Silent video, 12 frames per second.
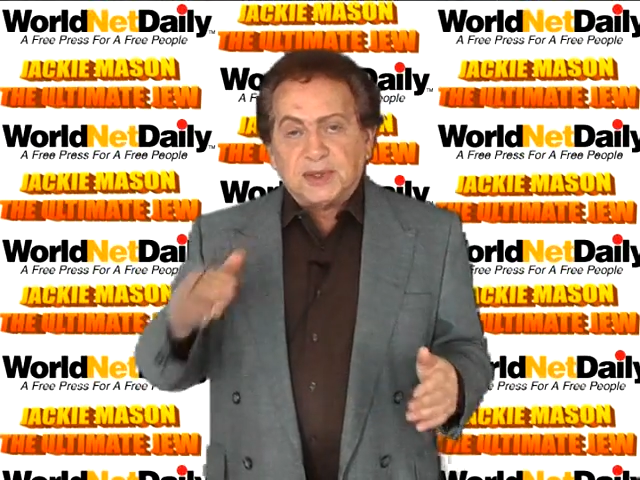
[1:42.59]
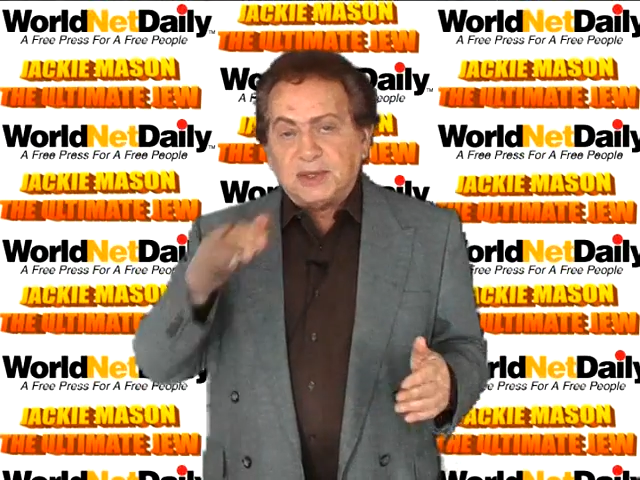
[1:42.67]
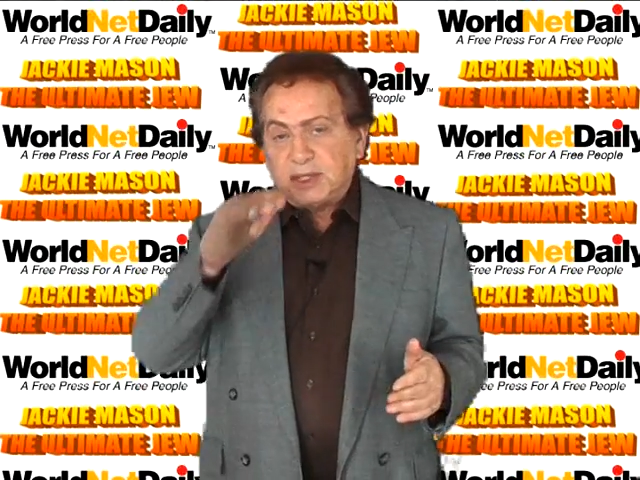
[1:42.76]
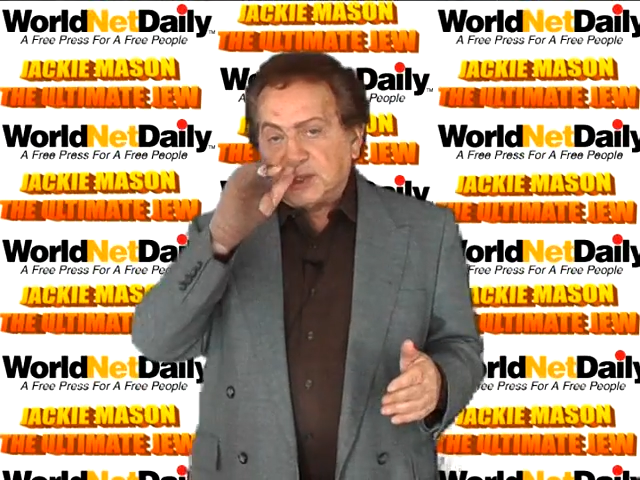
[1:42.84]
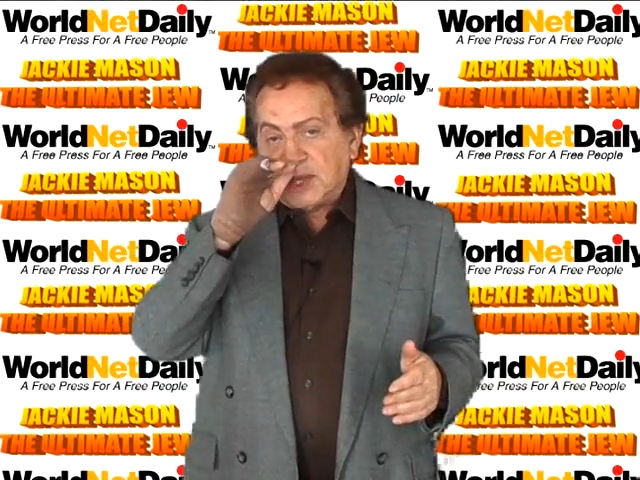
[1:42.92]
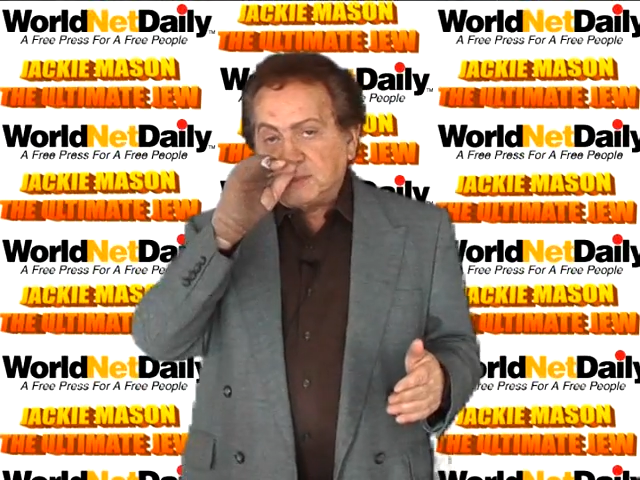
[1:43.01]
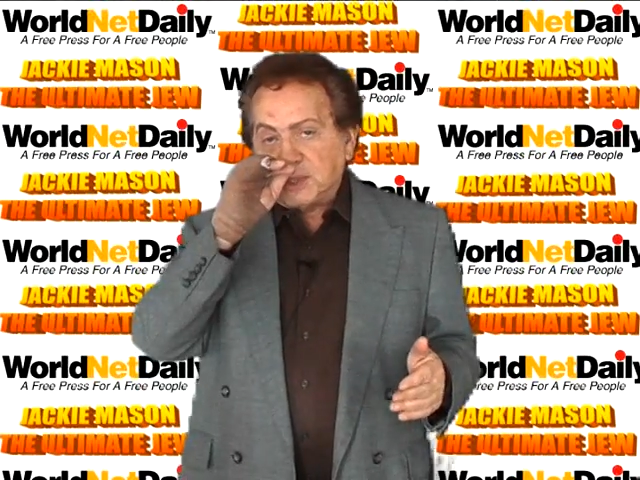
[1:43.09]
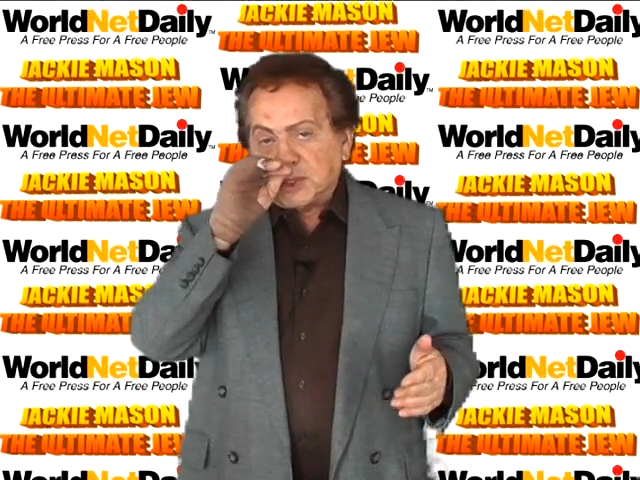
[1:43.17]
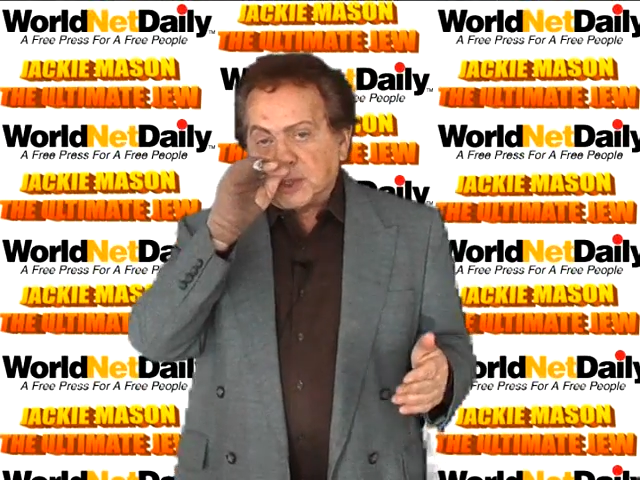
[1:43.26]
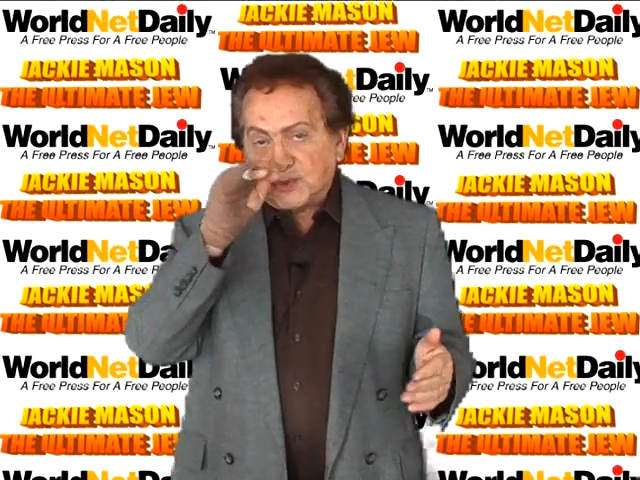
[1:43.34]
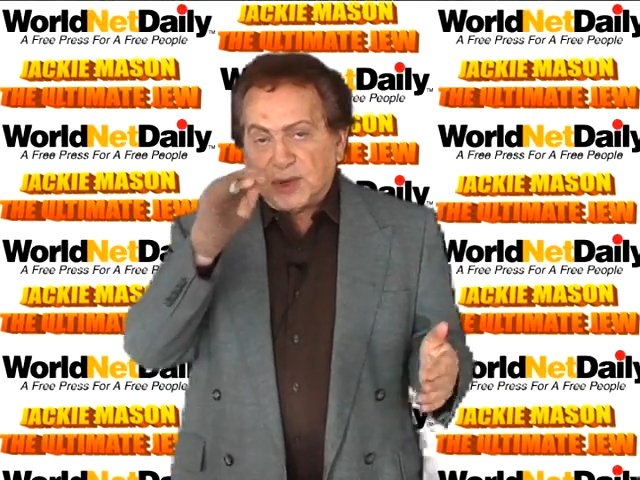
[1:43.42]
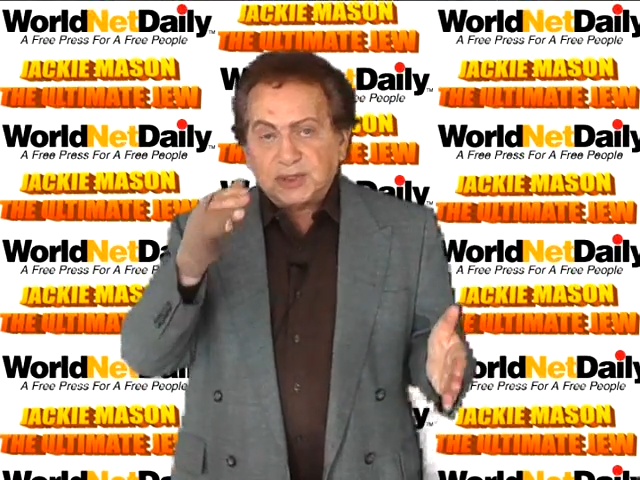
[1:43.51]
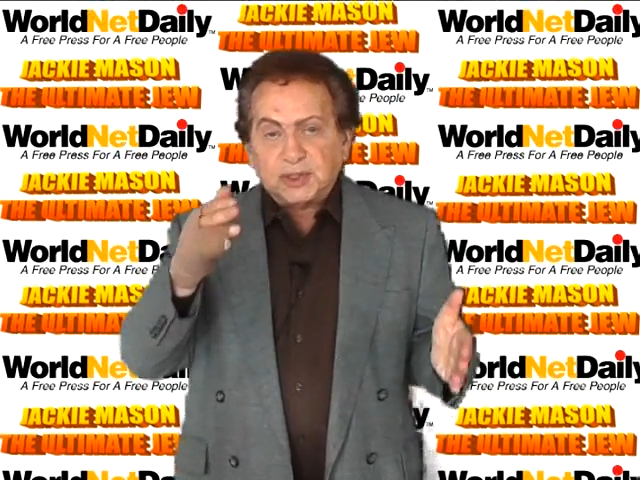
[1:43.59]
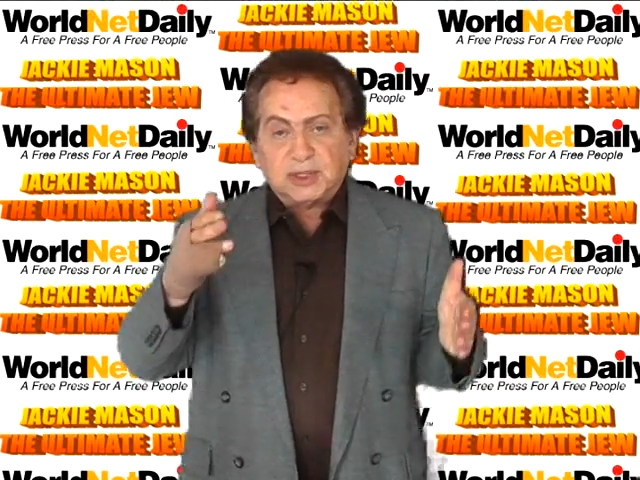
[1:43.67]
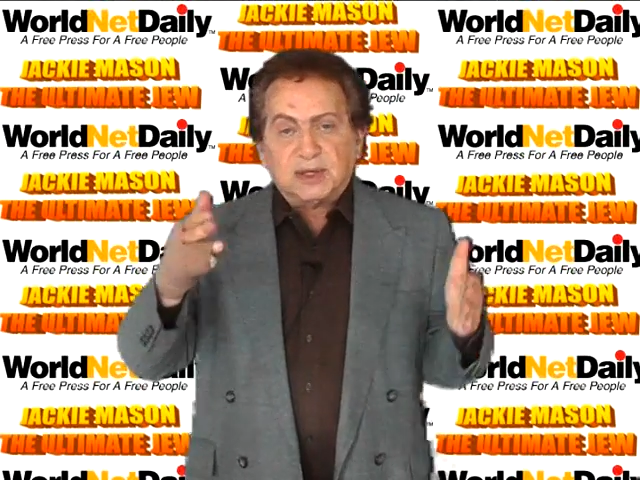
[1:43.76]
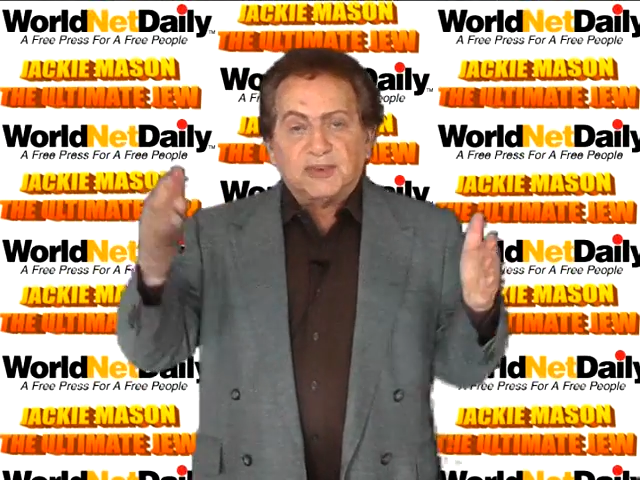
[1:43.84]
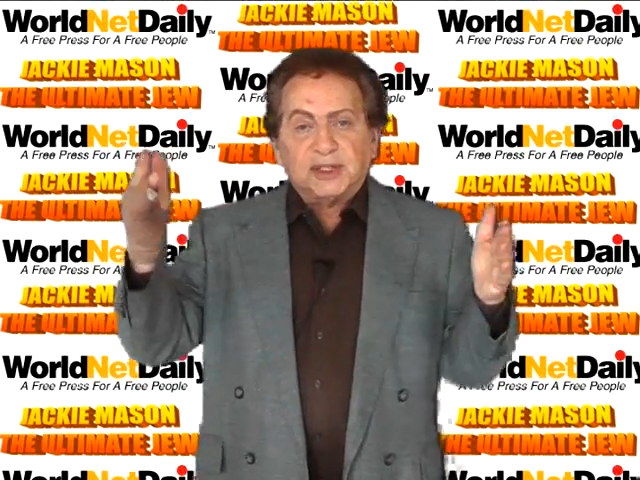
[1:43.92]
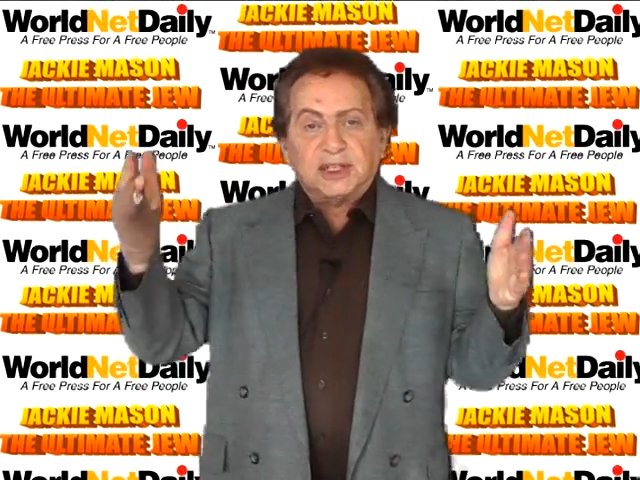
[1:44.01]
Anytime there's a tragedy
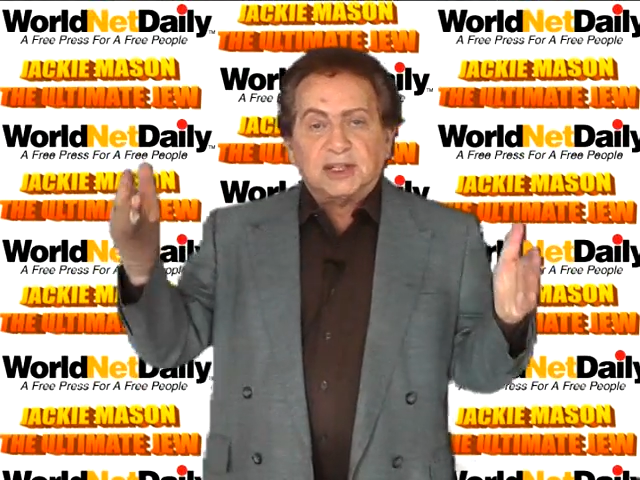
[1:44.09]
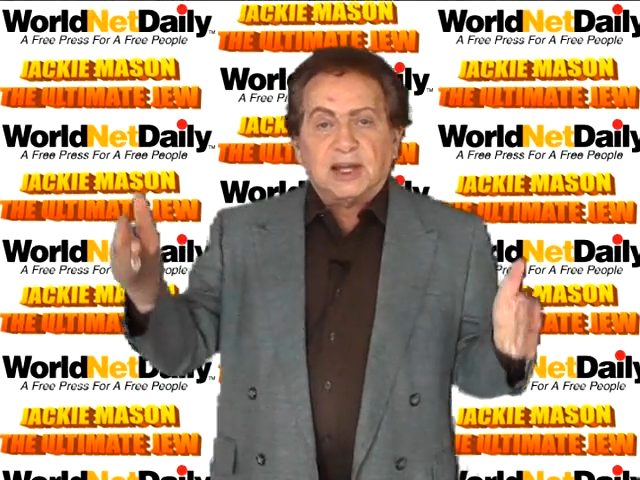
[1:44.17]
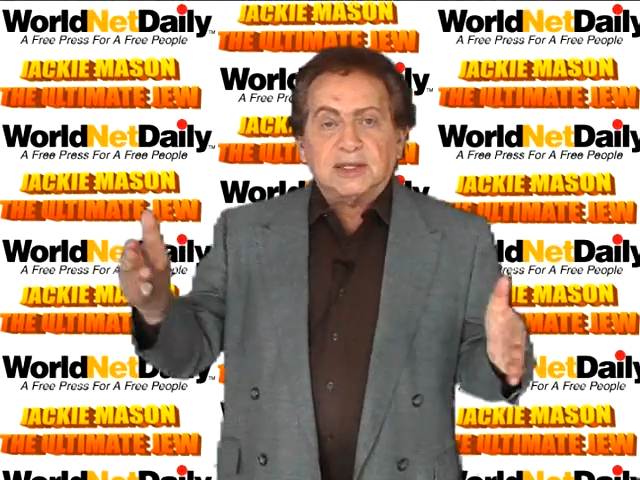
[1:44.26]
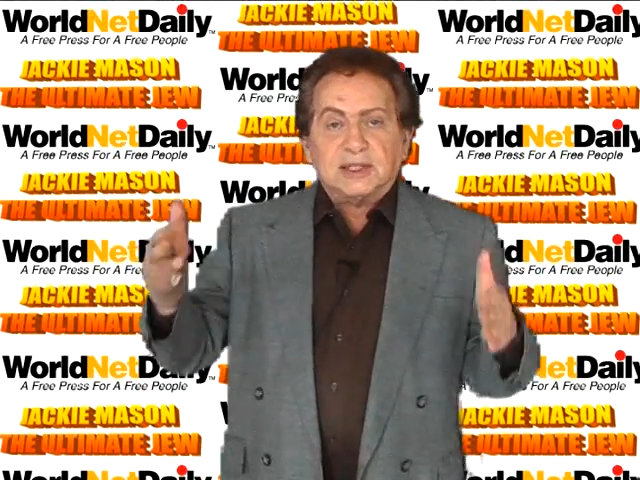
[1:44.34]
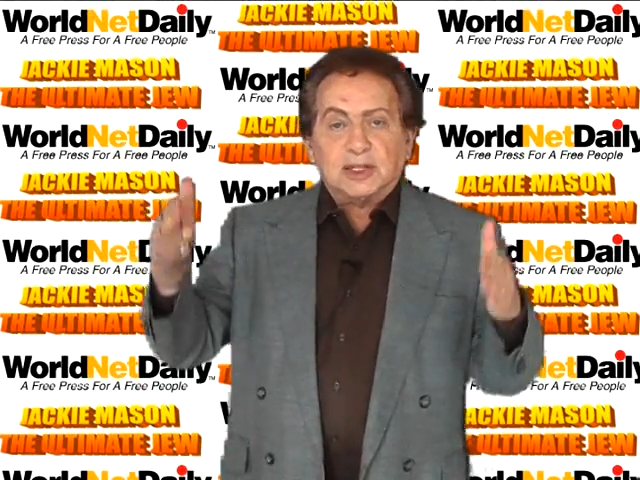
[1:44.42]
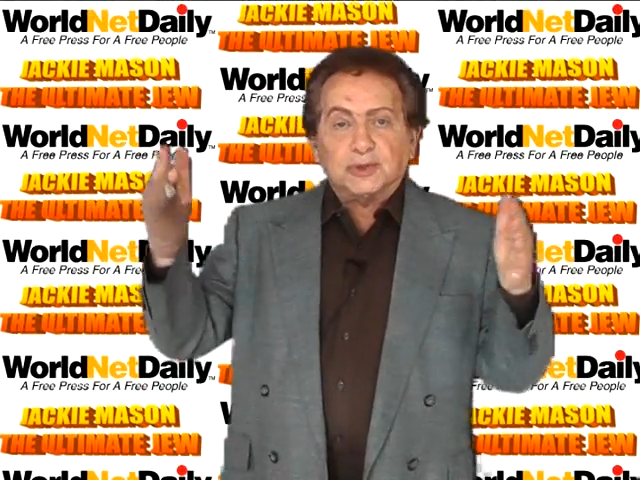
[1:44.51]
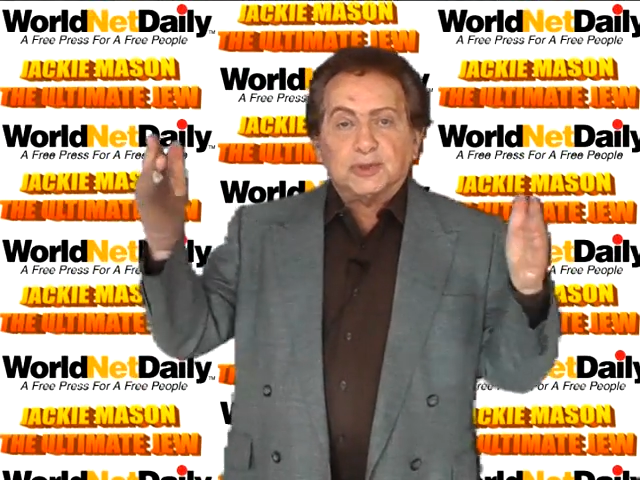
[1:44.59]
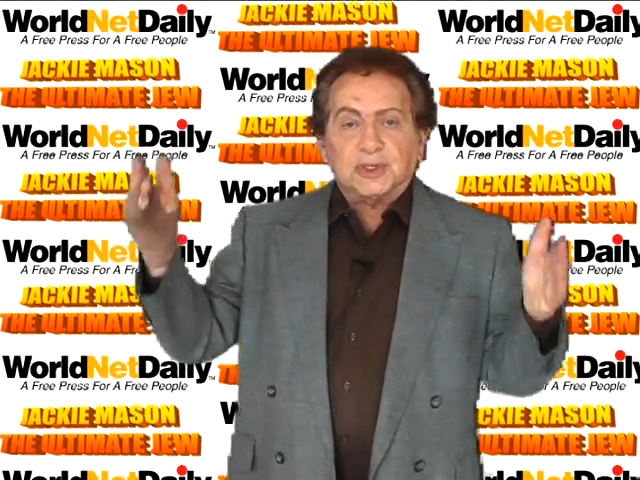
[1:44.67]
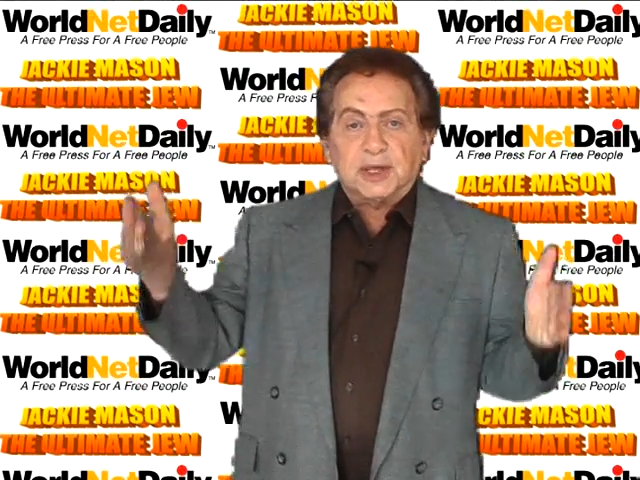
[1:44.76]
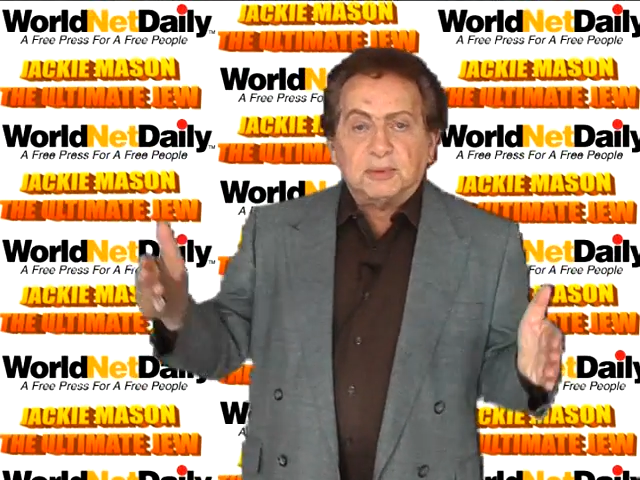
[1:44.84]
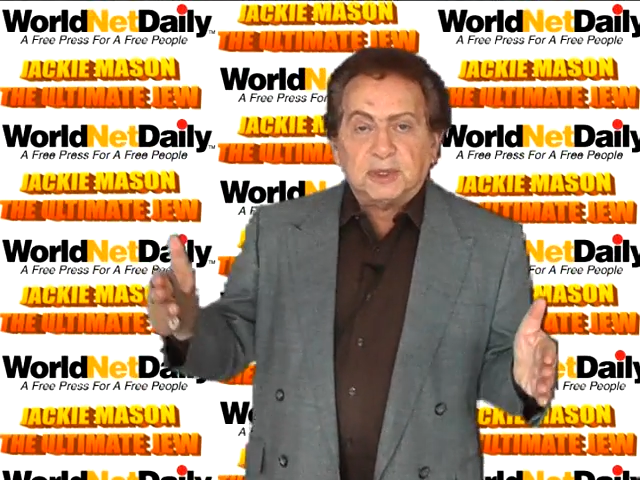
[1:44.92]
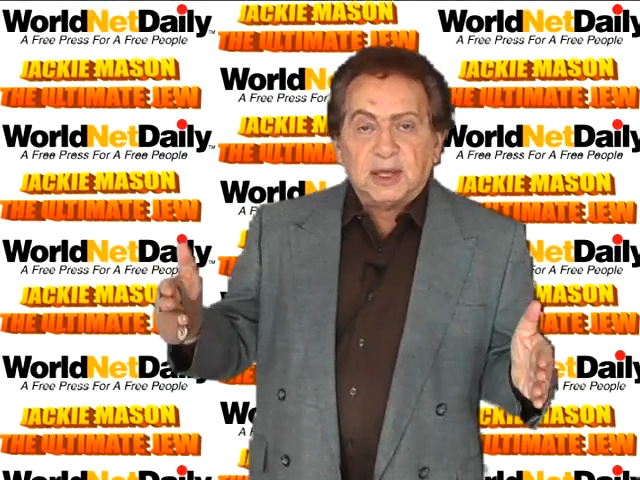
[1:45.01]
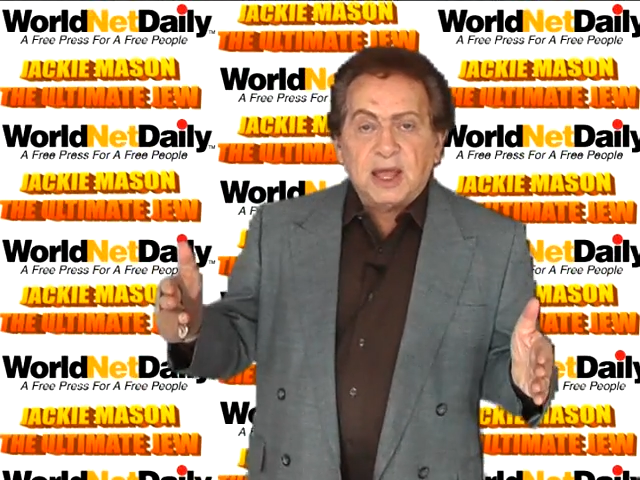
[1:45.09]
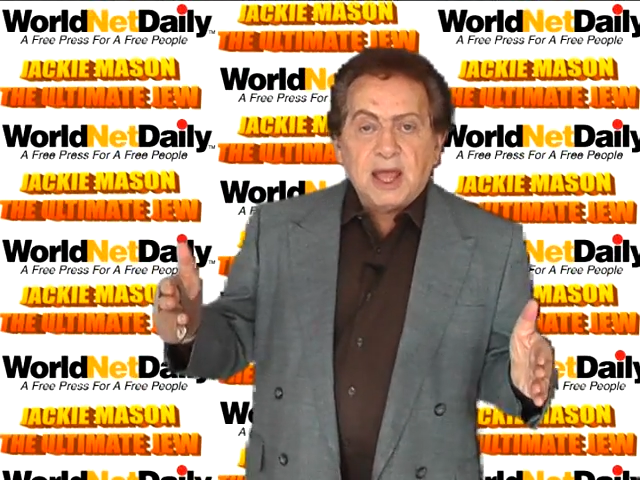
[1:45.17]
of any kind like tsunami,